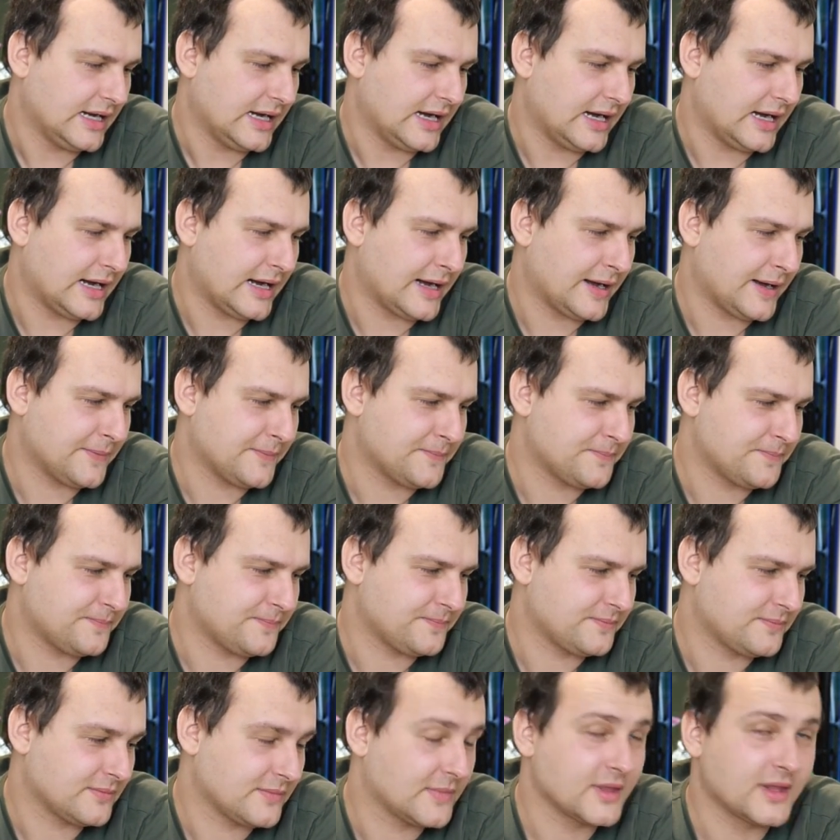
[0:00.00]

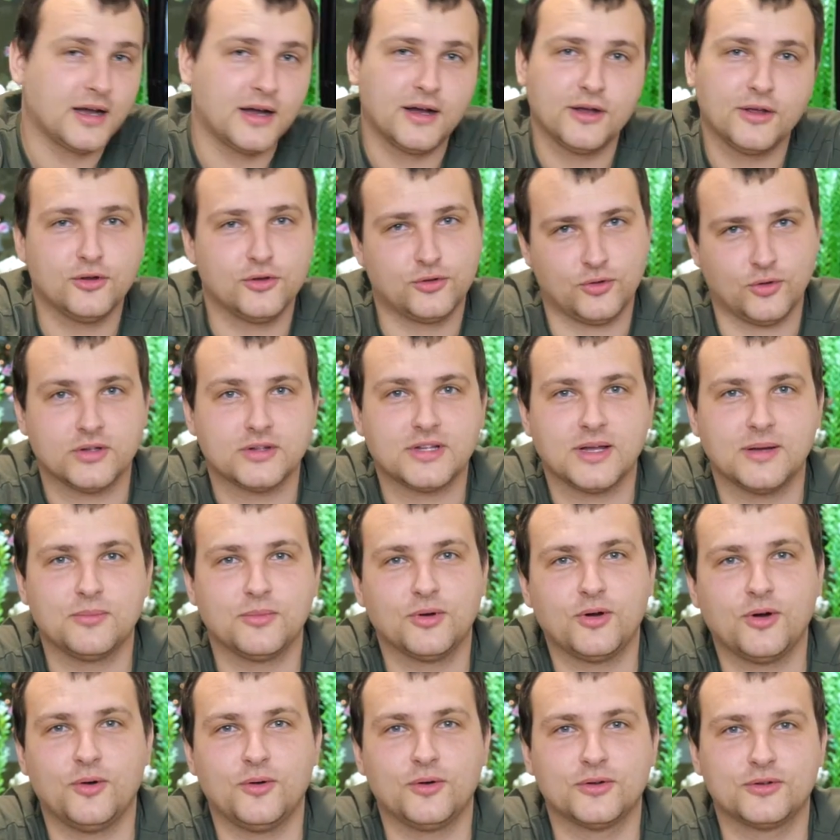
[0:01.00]
You thought
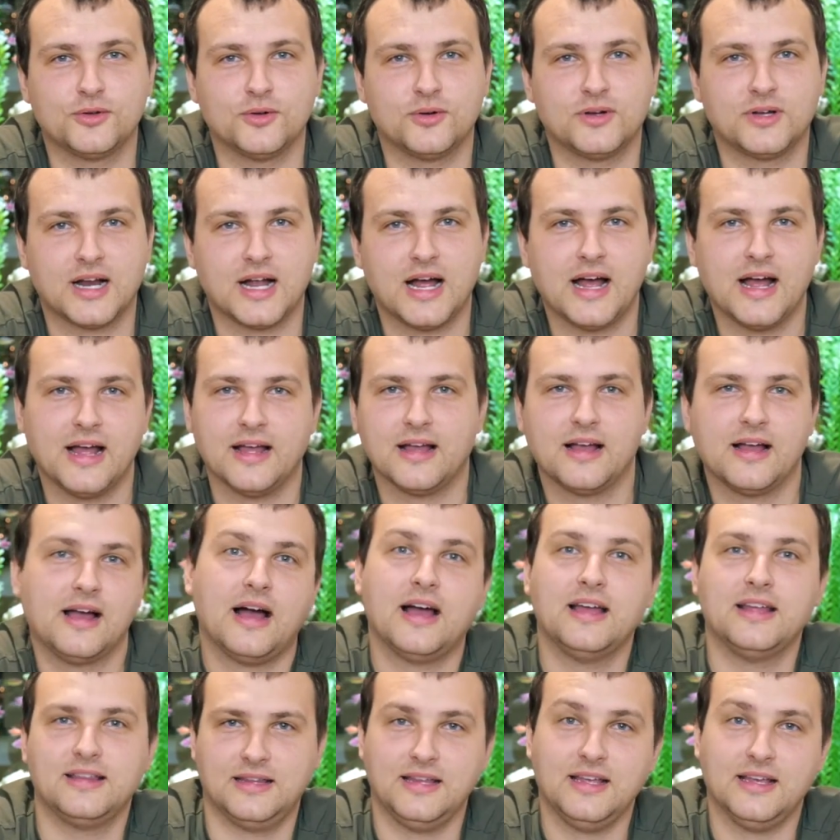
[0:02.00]
I'm going to cry.
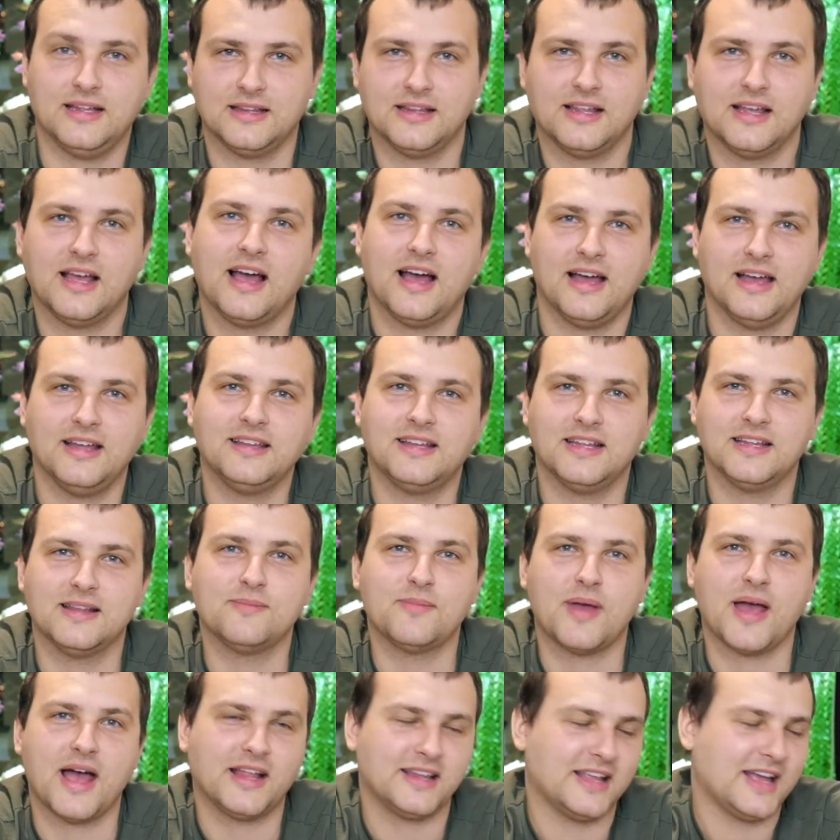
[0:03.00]
I did,
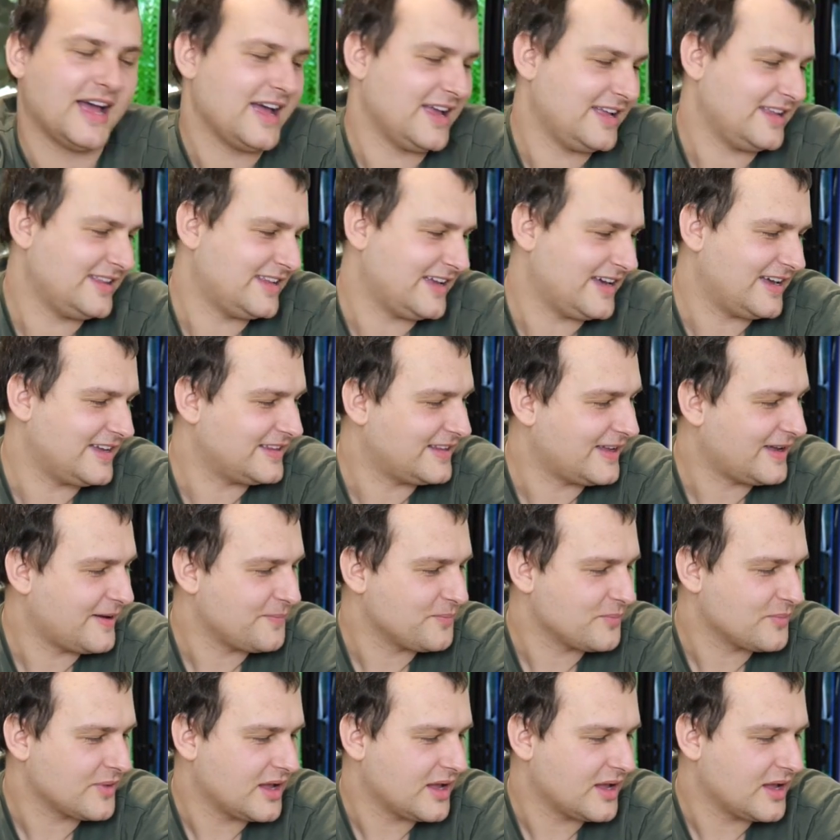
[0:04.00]
man, I did.